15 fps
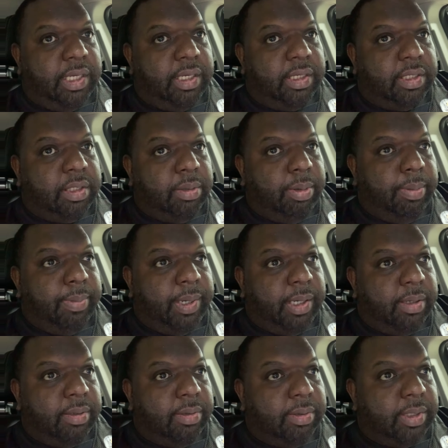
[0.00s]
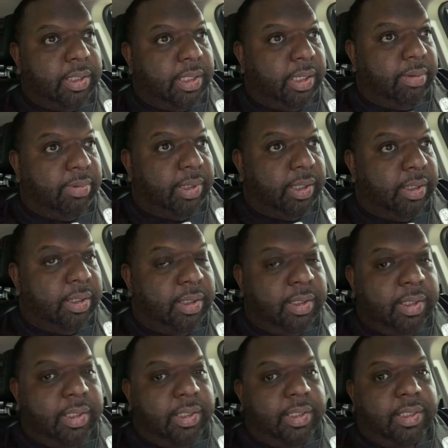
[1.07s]
Super Bowls. I think what
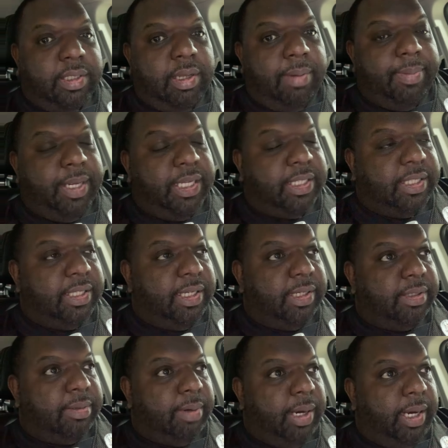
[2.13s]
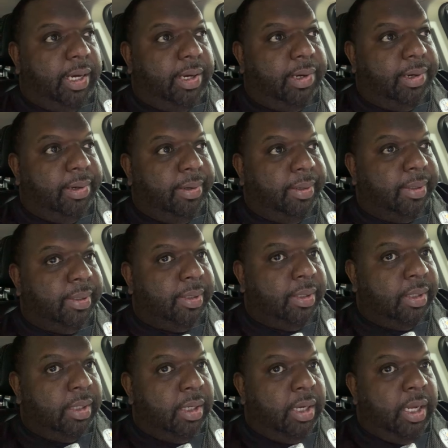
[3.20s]
this is gonna be a 6th right here.
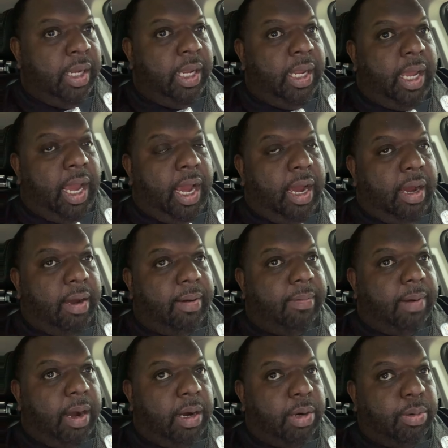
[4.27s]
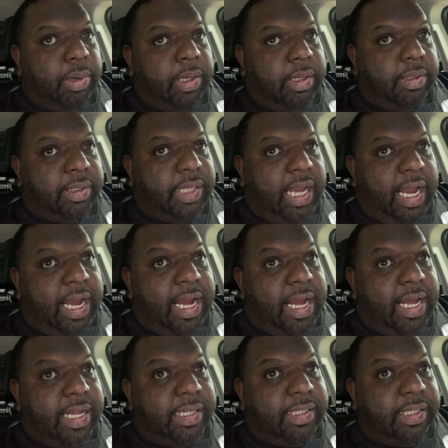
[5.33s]
I was one of those
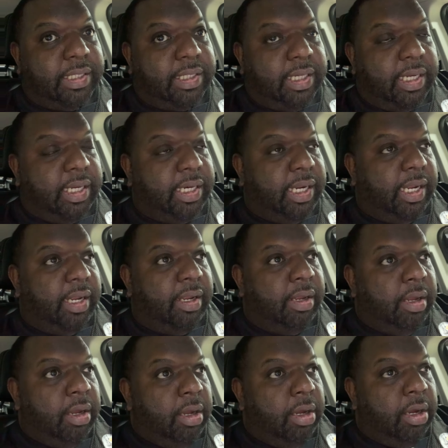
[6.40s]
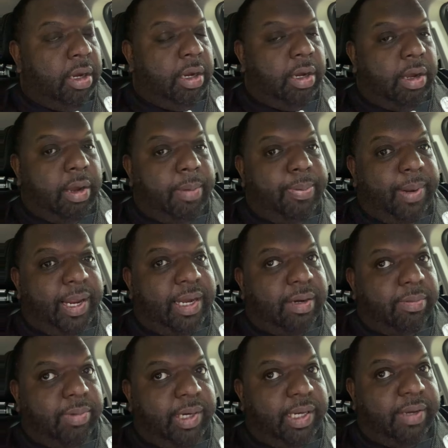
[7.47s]
guys that said that, you know, he played
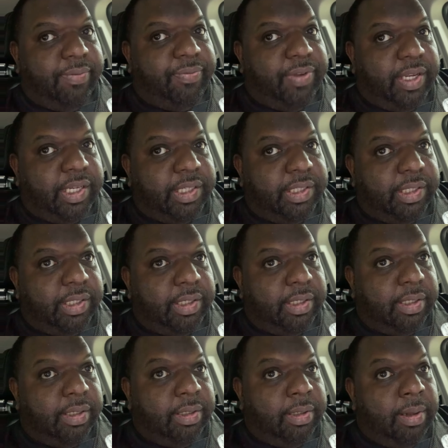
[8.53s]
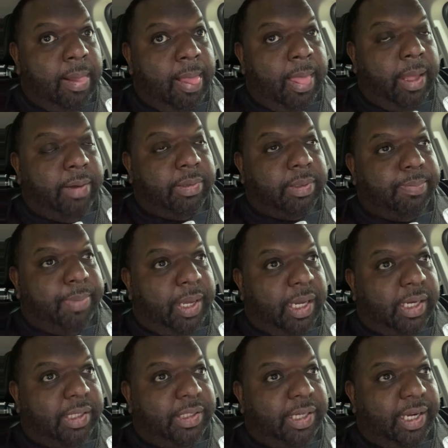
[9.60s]
in weak division. It was
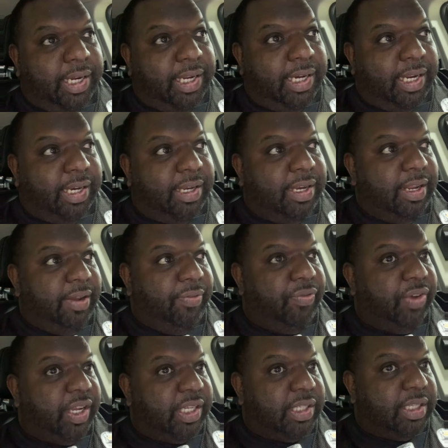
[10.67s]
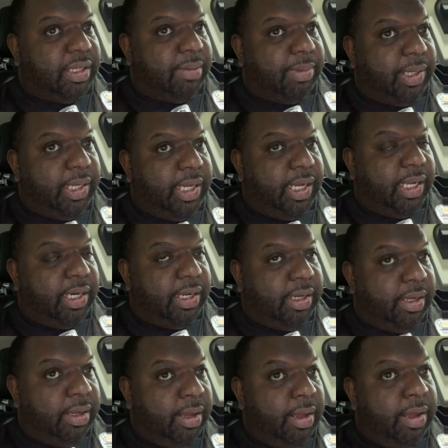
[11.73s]
Belichick in that defense in the
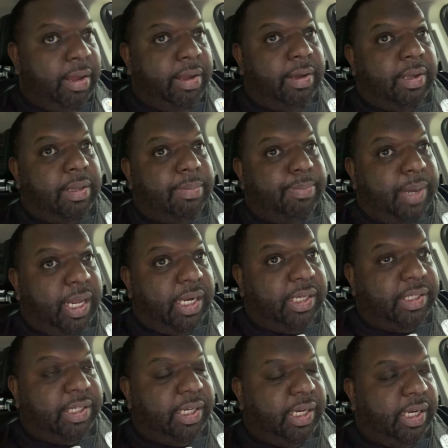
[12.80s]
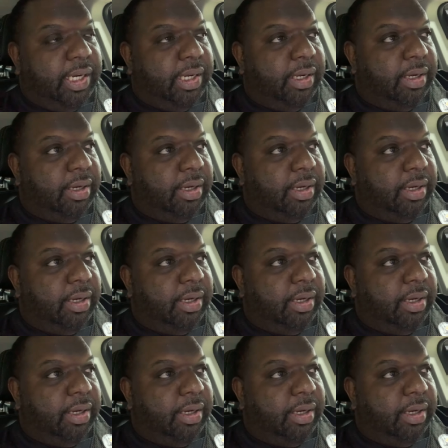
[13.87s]
beginning. It was Belichick